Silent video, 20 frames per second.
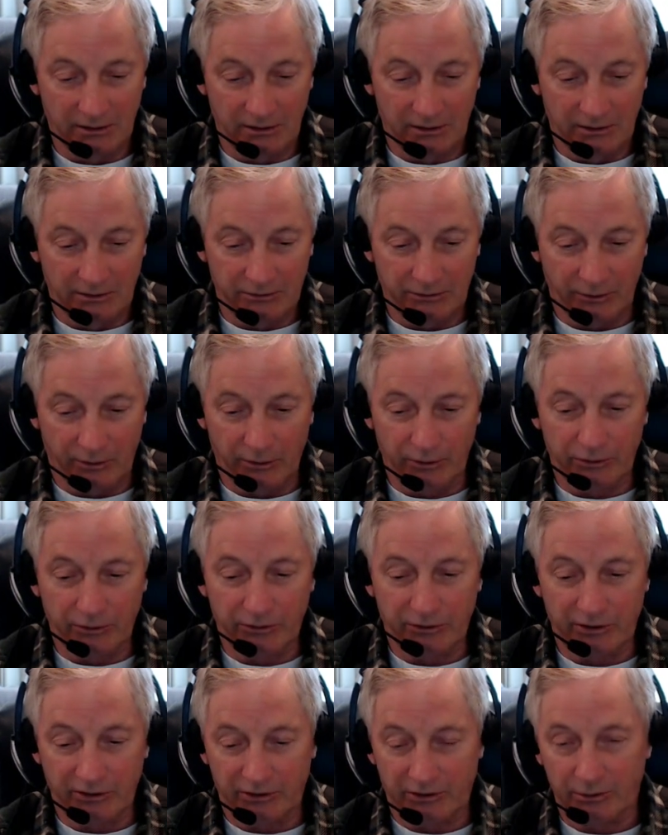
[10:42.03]
So those are
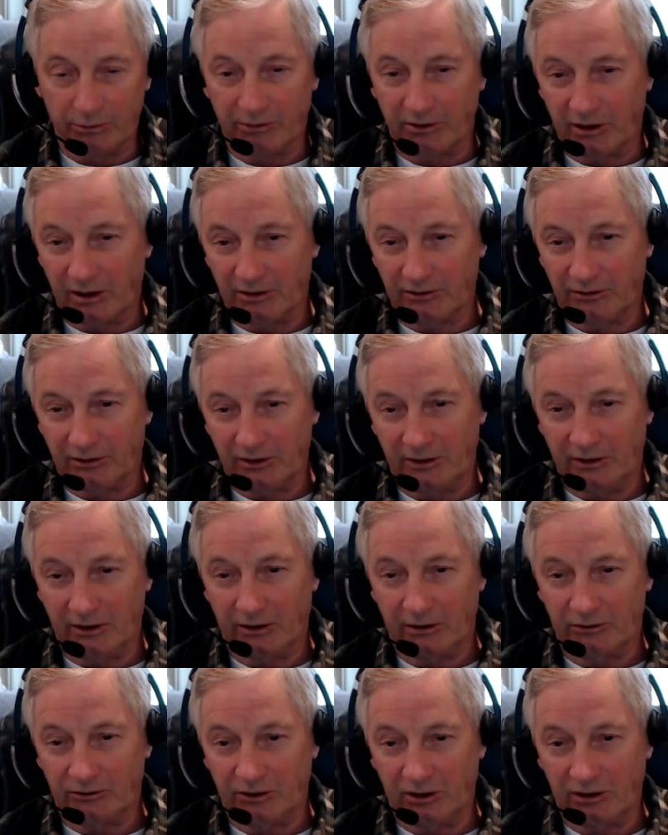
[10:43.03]
systems that I see that
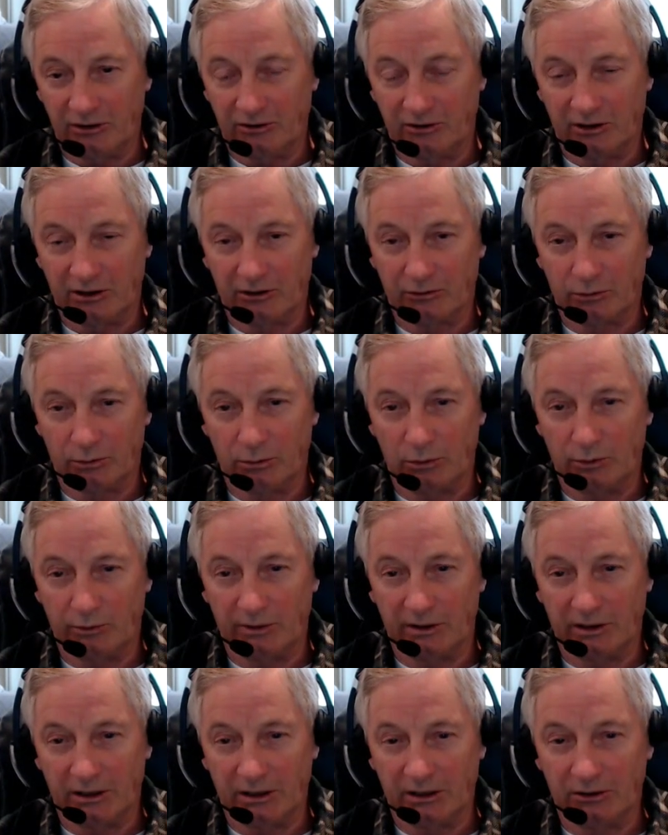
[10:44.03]
are changing as we're
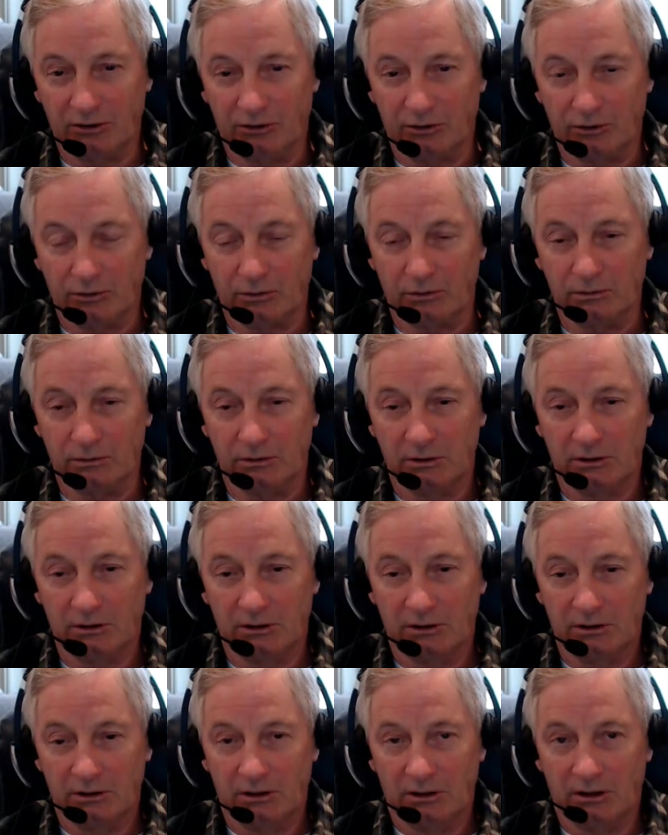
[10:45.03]
moving into
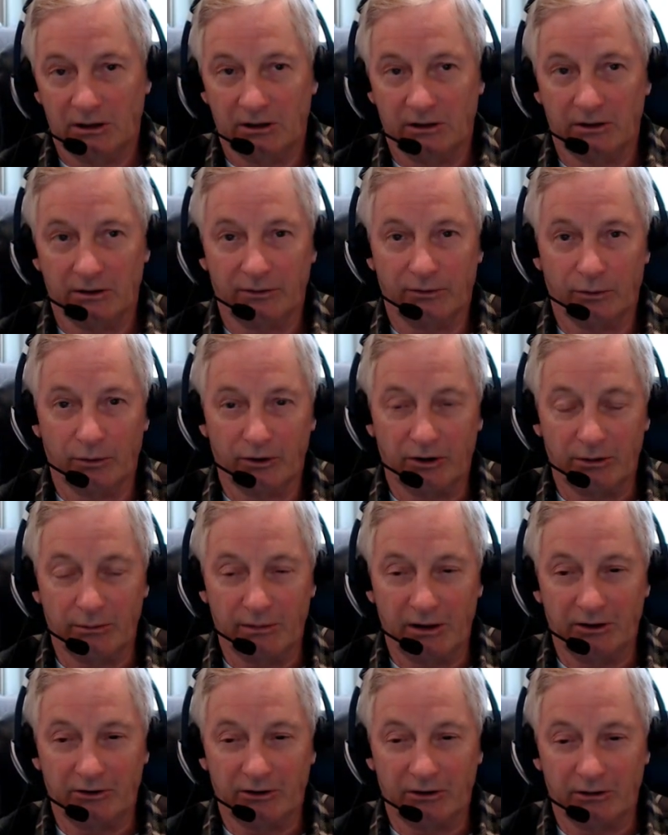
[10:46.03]
the fourth
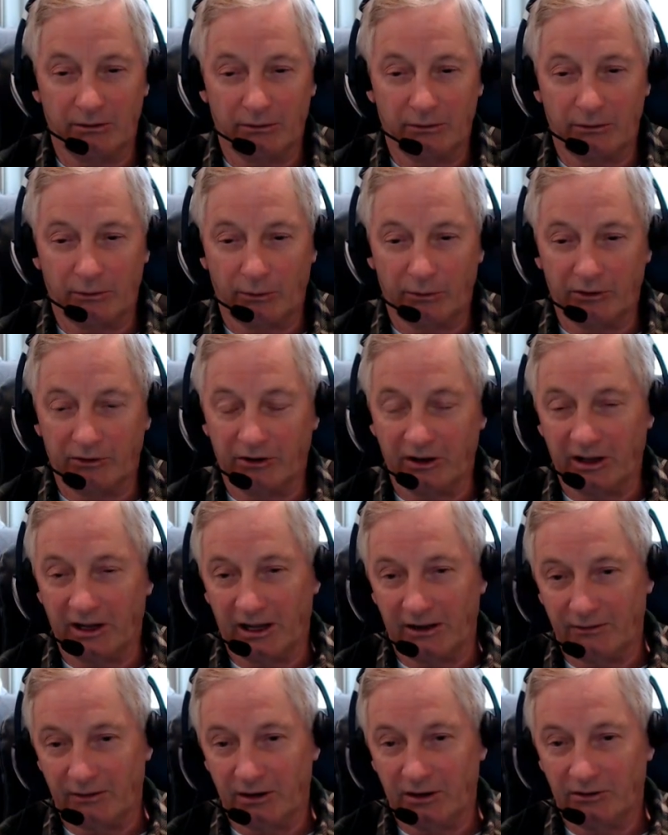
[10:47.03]
dimension, or we're seeing
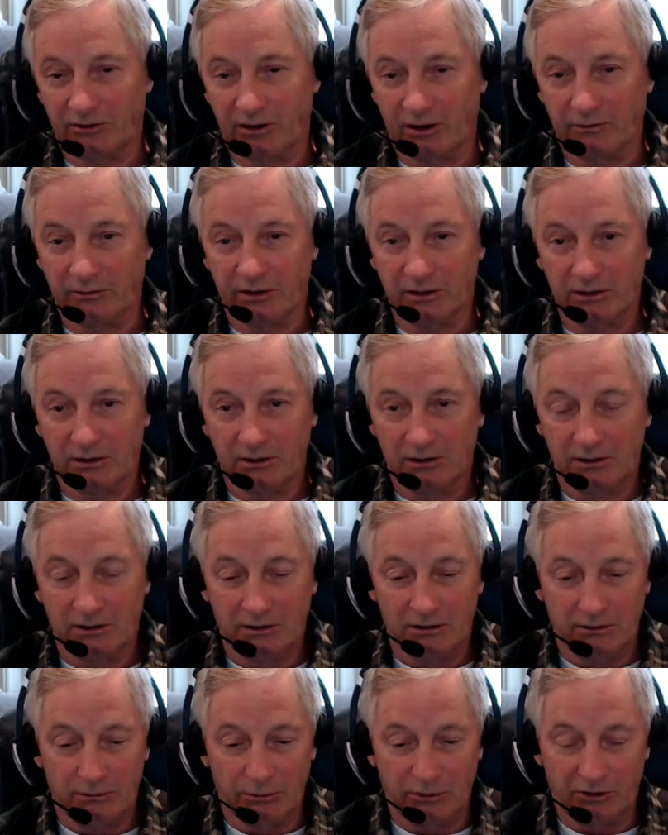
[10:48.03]
evidence of it,
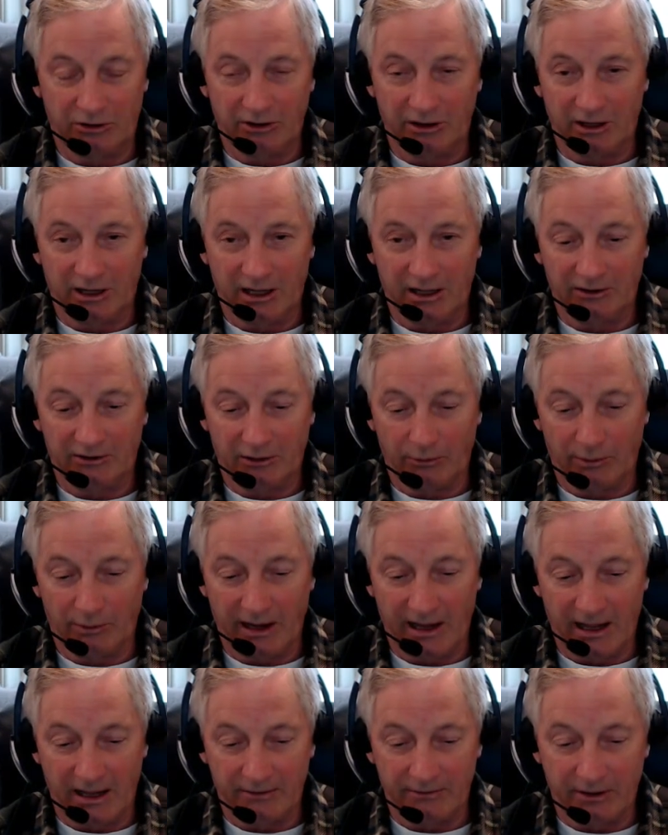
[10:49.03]
which indicates that we
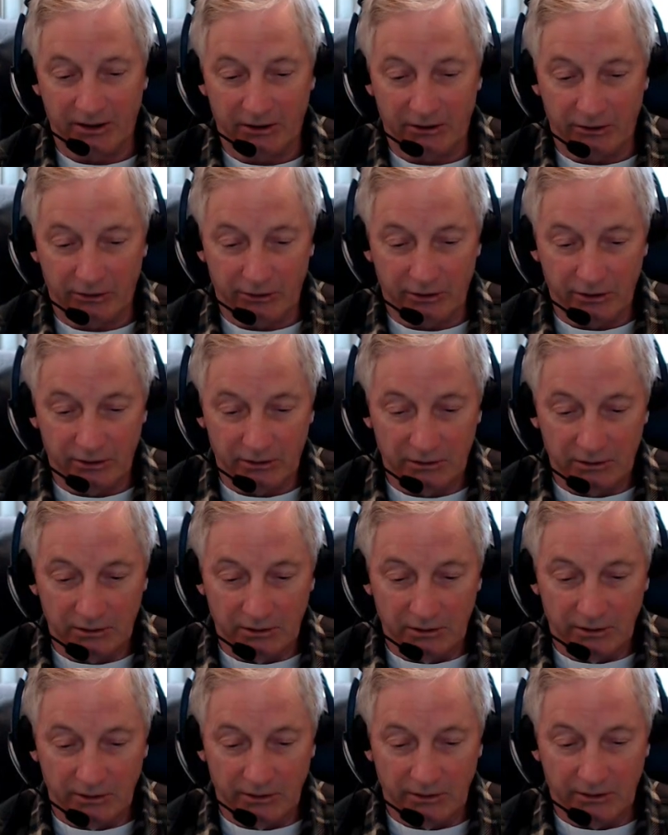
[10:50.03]
have entered
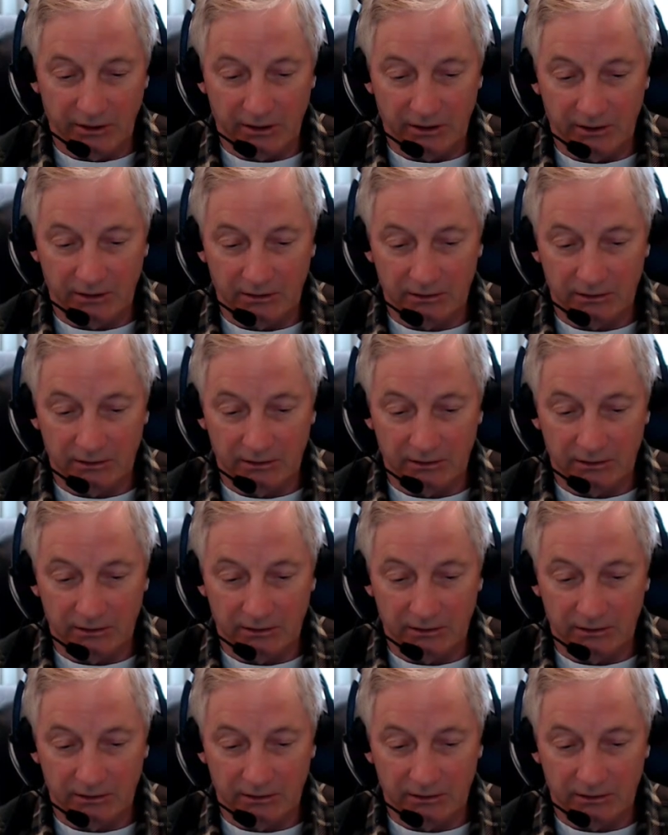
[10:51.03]
the